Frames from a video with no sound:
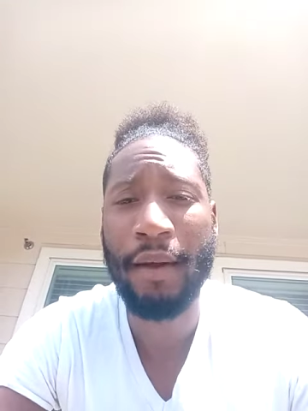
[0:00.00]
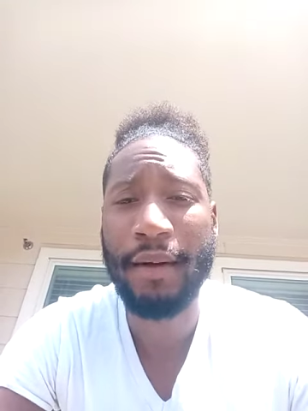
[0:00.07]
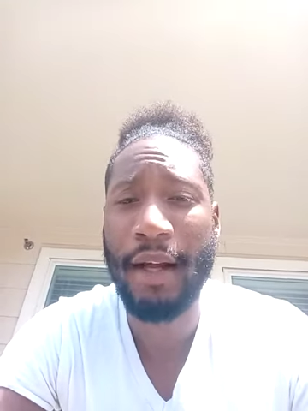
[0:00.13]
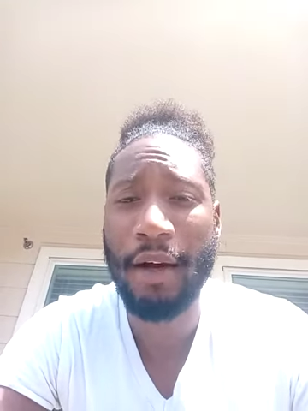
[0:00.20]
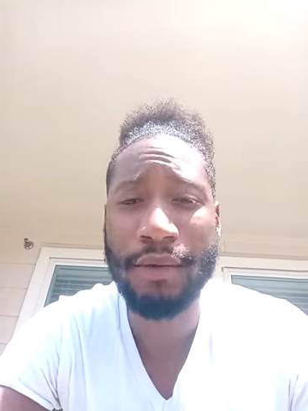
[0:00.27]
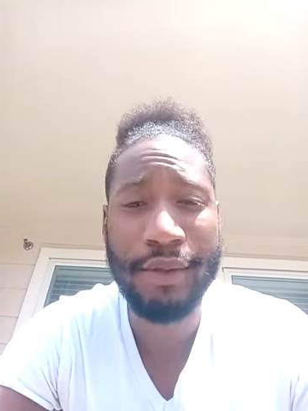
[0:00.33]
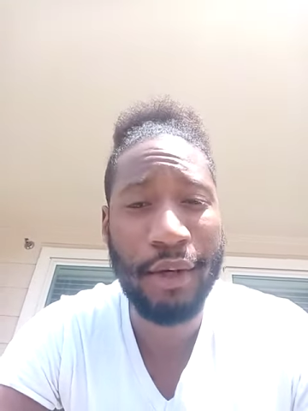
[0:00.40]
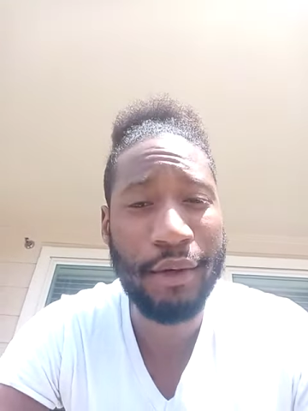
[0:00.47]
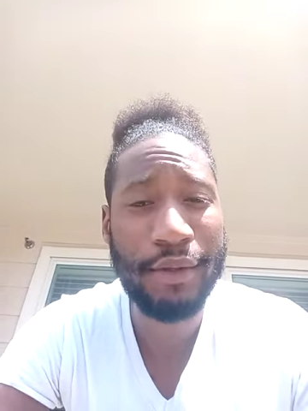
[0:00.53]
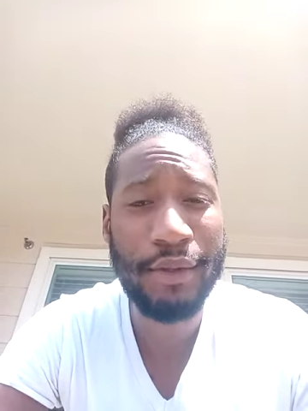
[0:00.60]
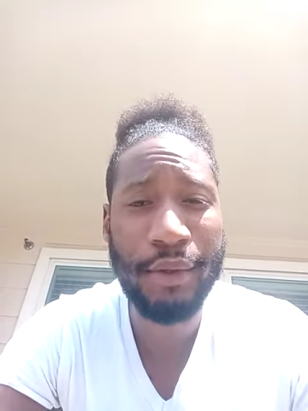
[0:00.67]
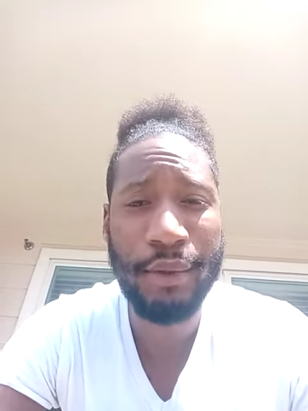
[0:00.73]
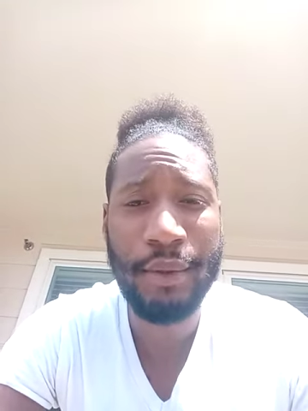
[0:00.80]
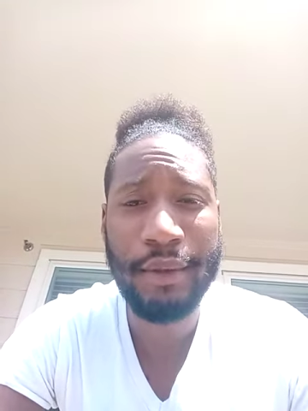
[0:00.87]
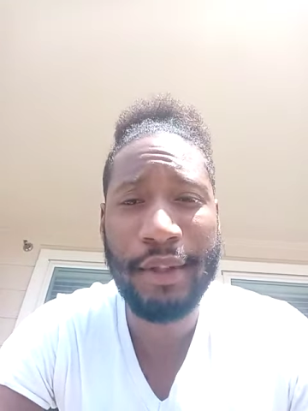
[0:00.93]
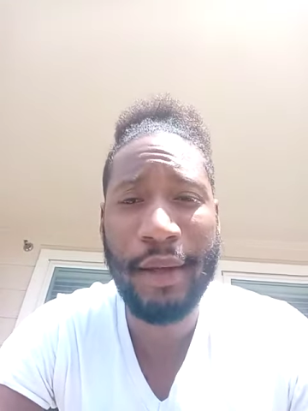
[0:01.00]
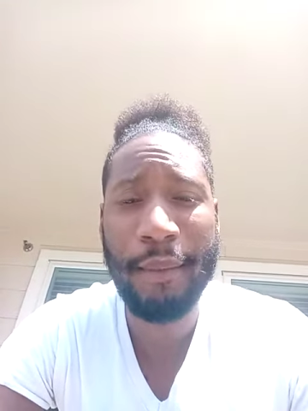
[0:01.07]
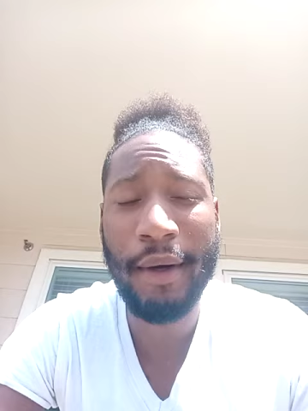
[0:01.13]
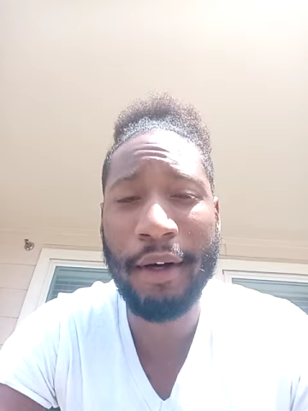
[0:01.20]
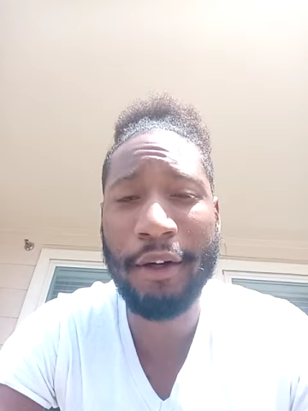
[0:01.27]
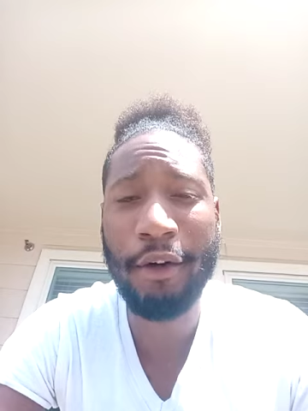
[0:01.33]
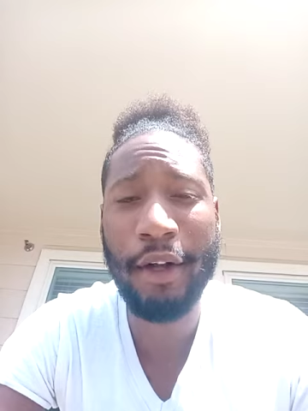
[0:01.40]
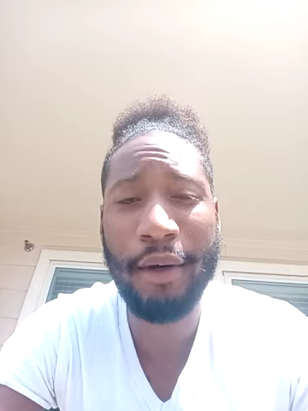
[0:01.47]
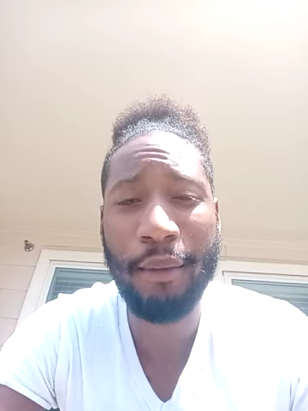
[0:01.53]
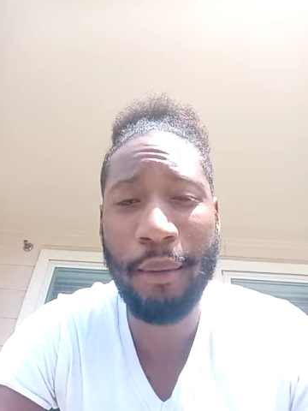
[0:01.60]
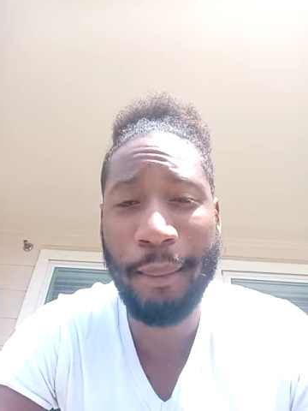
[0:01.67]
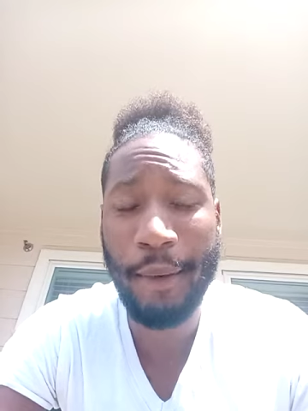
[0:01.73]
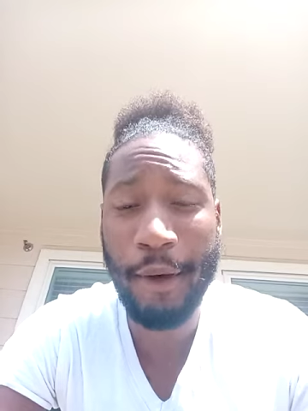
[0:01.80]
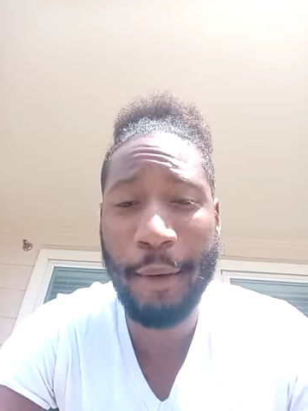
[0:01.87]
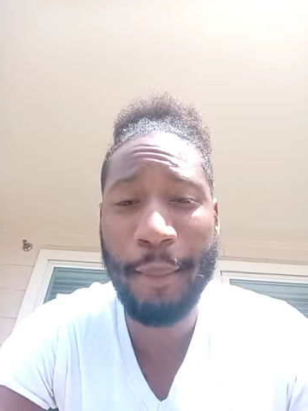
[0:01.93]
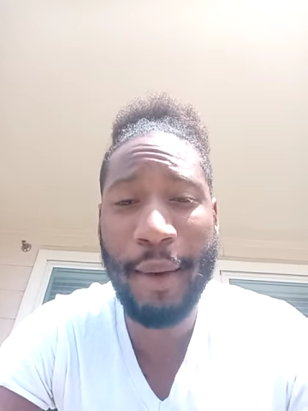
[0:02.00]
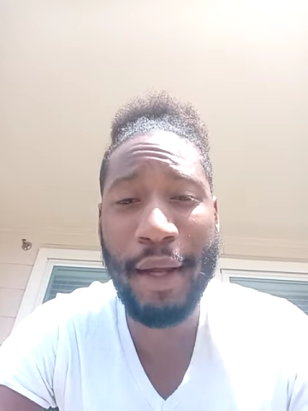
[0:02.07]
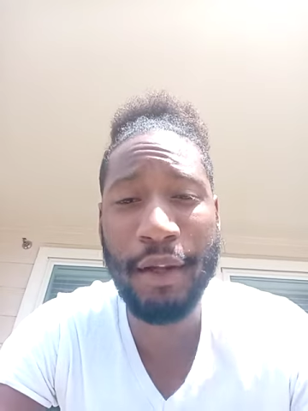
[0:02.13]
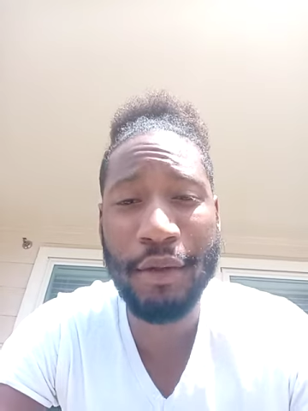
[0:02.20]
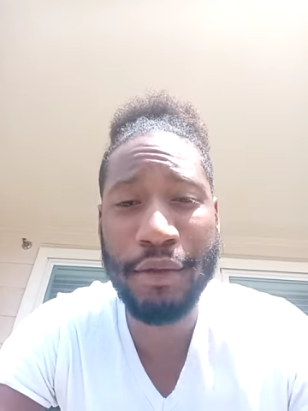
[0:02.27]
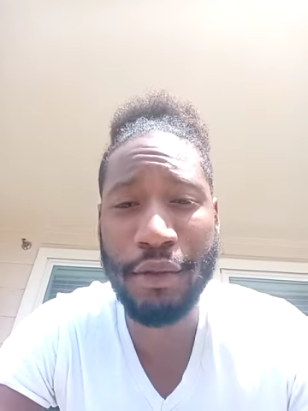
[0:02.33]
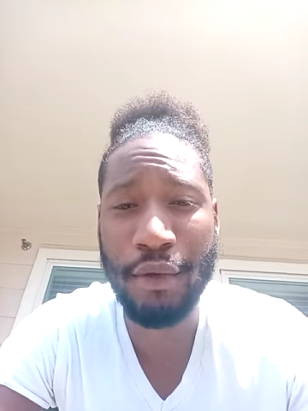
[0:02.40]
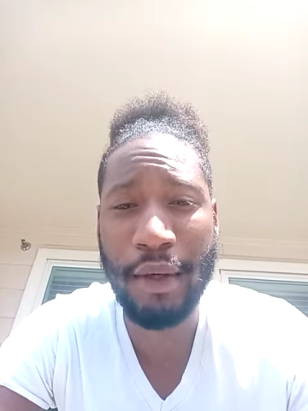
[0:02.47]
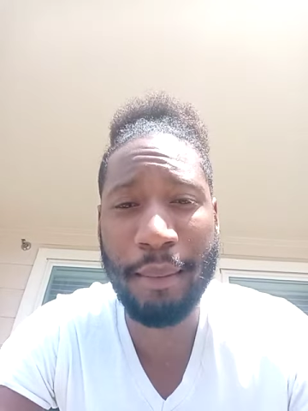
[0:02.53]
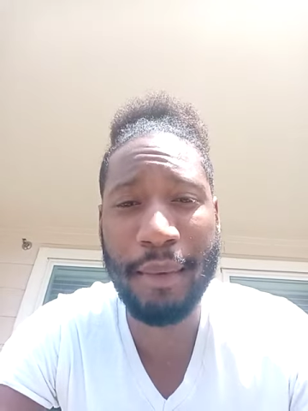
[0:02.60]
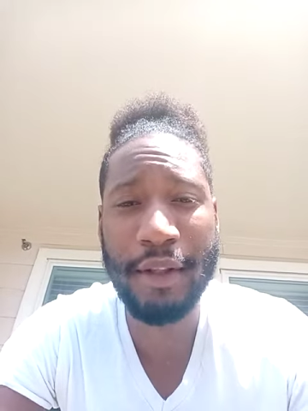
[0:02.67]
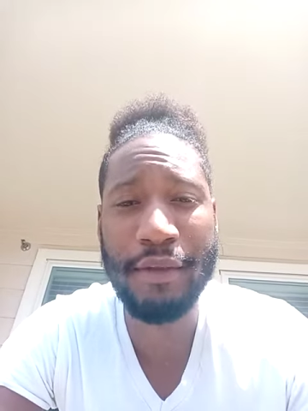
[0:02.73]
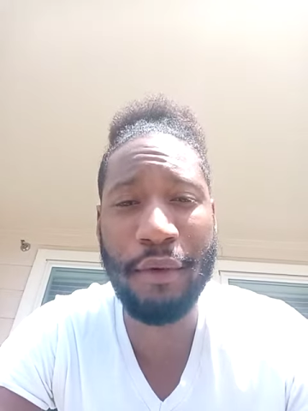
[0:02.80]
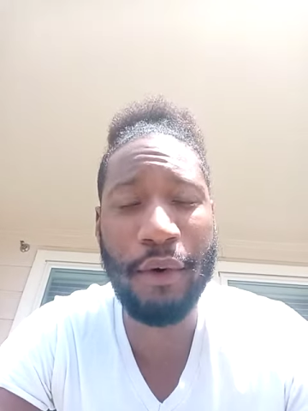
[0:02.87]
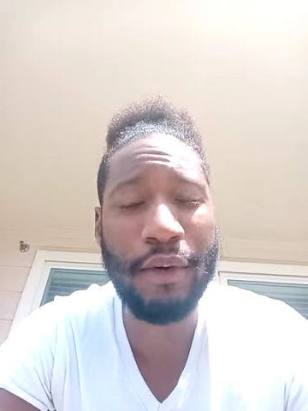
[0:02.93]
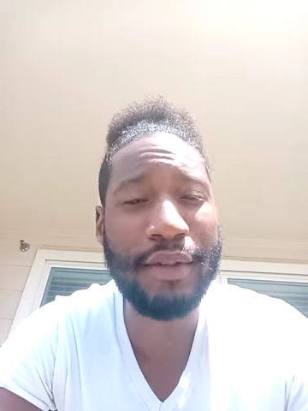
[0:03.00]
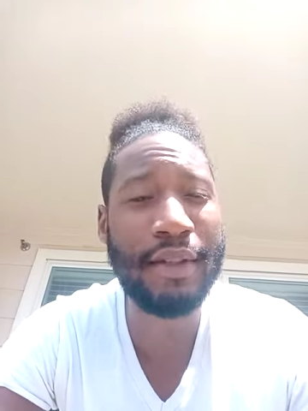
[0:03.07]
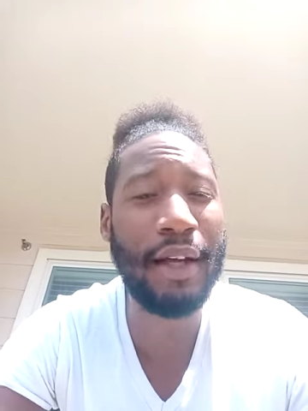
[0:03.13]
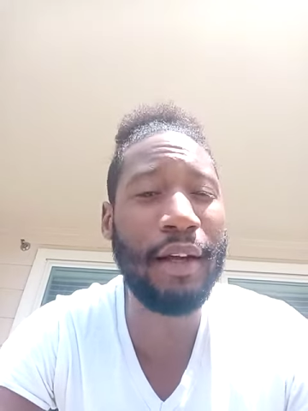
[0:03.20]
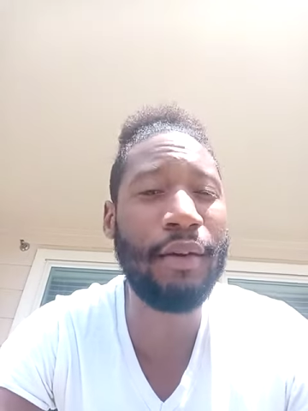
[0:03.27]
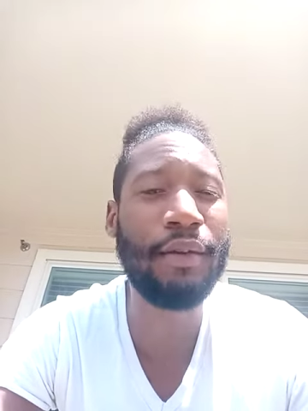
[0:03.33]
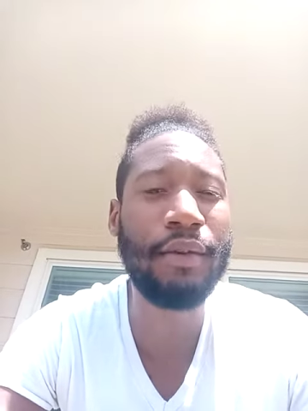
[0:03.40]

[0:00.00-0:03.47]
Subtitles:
Now, it's also in my credit repair manuscript as far as taking you